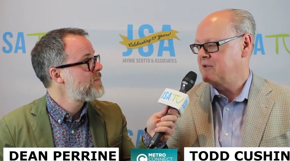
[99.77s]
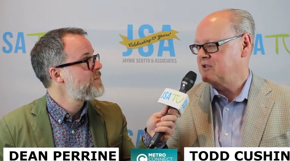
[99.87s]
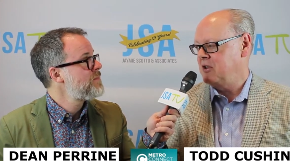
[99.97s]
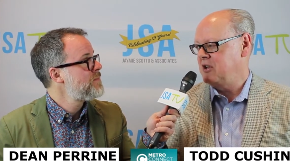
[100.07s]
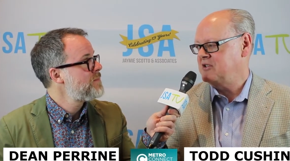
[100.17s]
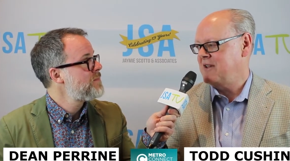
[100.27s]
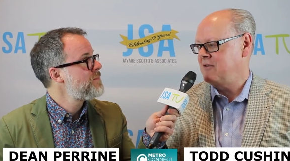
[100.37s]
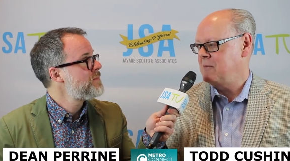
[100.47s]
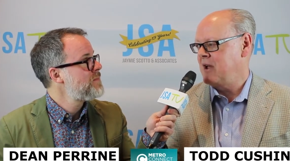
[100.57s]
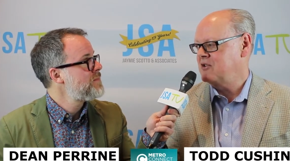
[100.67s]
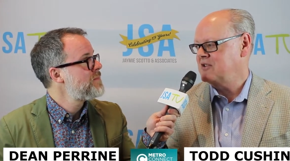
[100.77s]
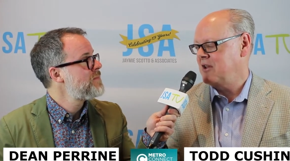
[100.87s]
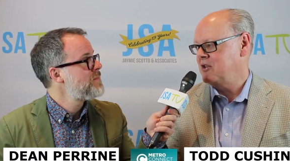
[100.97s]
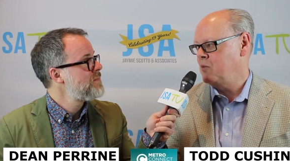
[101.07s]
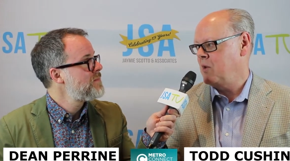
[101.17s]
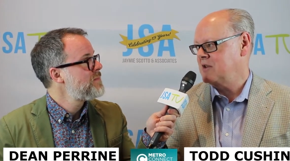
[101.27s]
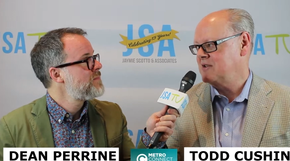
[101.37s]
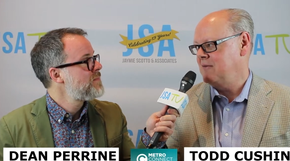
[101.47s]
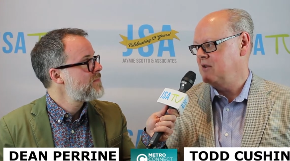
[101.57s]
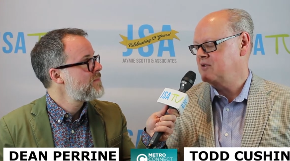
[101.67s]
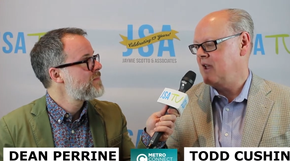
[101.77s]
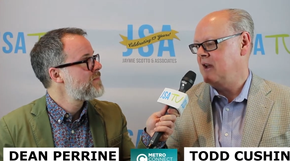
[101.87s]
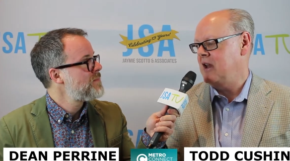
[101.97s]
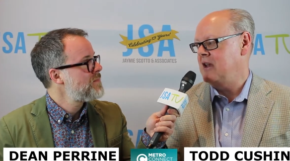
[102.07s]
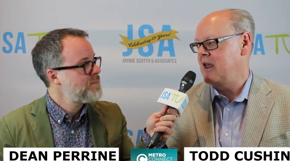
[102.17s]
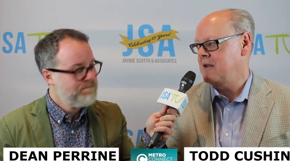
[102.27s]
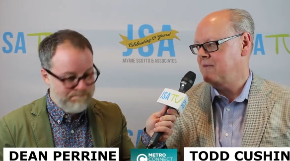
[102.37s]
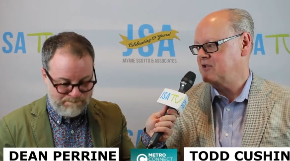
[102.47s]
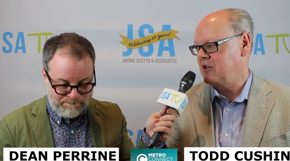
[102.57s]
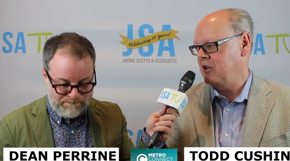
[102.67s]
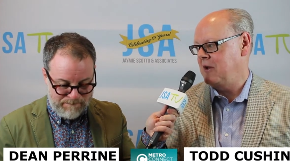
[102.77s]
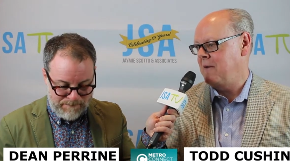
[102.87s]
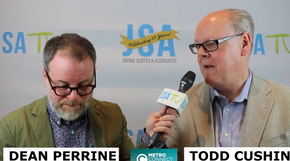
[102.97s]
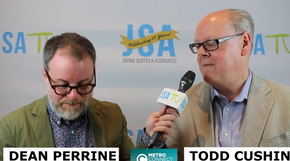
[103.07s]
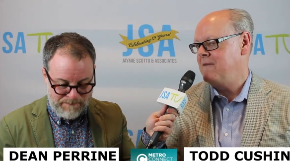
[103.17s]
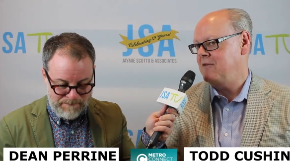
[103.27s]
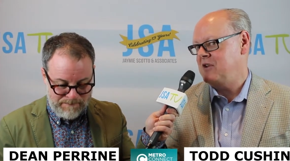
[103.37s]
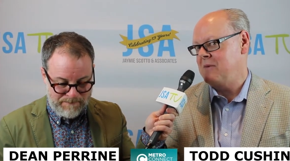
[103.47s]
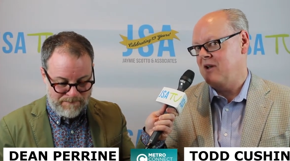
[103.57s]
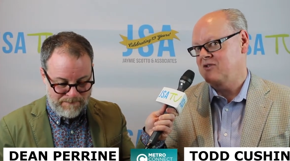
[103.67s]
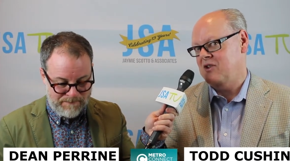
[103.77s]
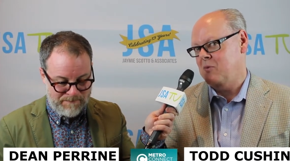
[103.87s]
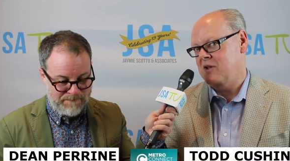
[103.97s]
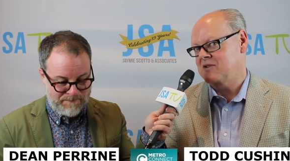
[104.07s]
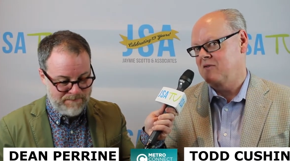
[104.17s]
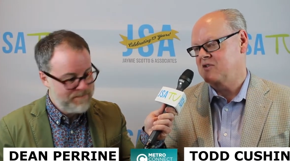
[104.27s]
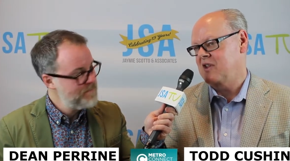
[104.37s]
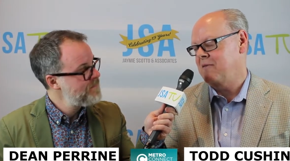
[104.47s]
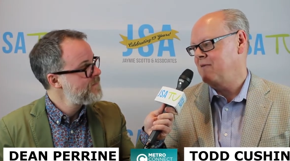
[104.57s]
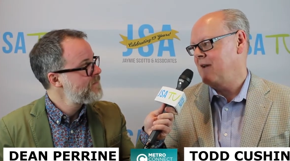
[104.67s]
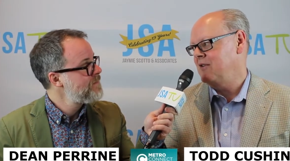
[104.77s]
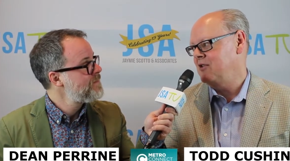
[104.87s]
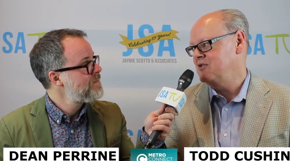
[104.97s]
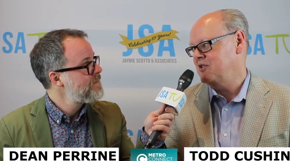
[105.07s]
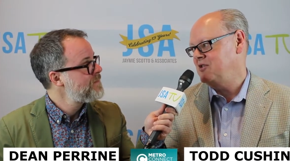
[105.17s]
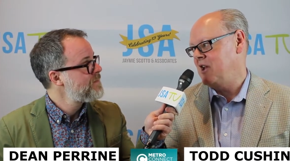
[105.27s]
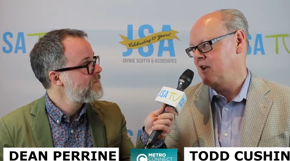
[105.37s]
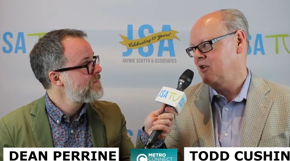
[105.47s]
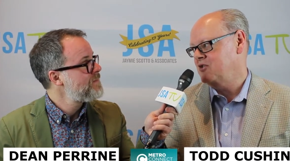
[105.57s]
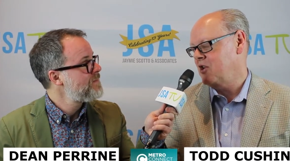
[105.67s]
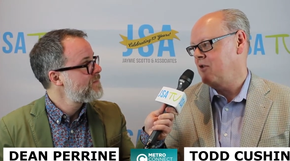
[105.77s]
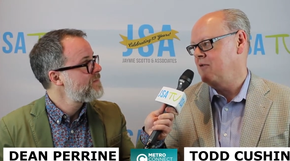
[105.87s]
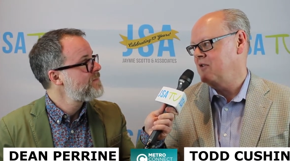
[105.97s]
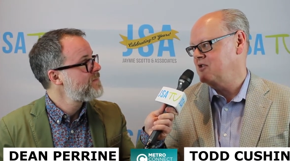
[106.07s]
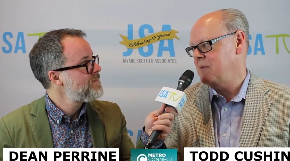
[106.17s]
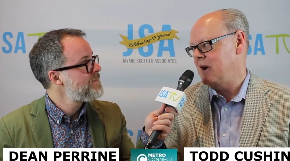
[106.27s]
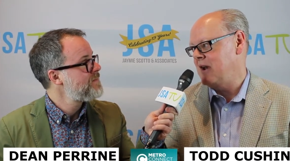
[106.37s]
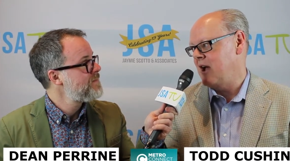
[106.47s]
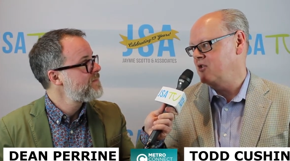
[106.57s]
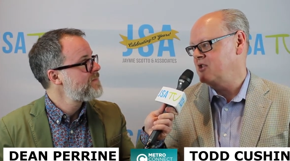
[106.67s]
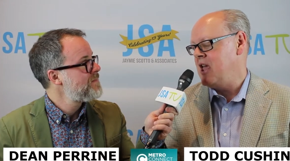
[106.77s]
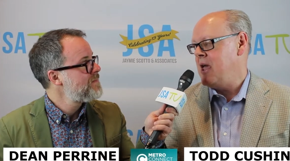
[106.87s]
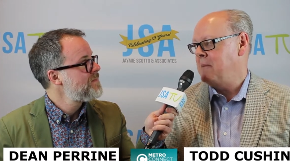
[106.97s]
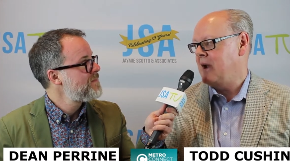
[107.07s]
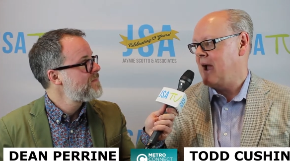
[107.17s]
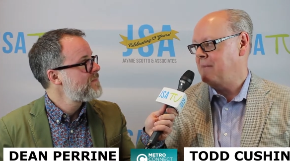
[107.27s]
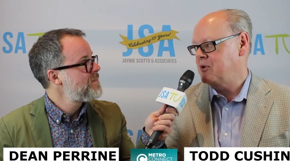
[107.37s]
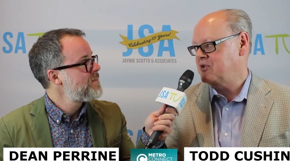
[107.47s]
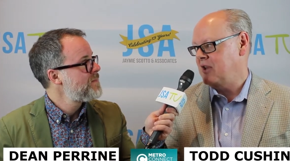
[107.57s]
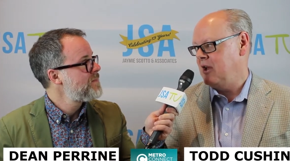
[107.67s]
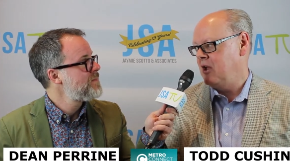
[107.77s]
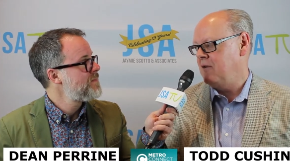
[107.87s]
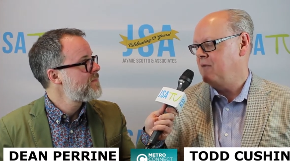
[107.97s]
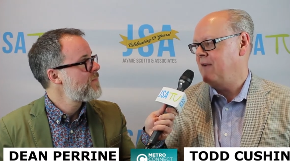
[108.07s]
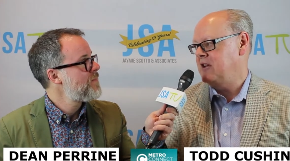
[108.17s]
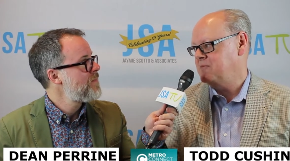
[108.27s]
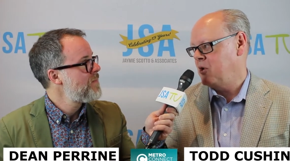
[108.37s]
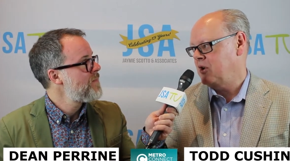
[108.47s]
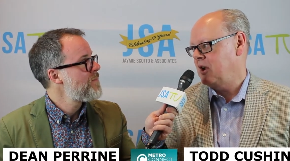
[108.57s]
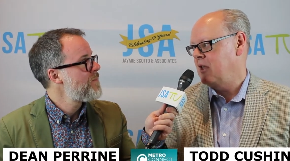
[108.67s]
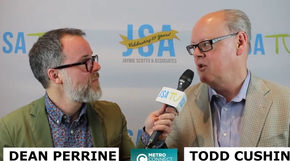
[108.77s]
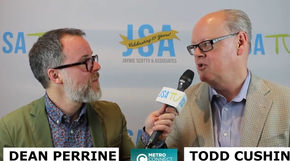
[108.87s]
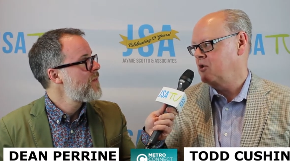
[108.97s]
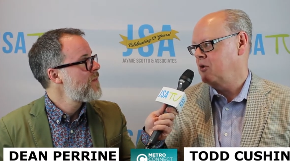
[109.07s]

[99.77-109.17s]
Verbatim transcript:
Speaker 1: facility seven miles south and west of us, and another facility fifty miles to the west of us on five hundred sixty acres. All of this has been announced, but Hyperscale, Facebook, and others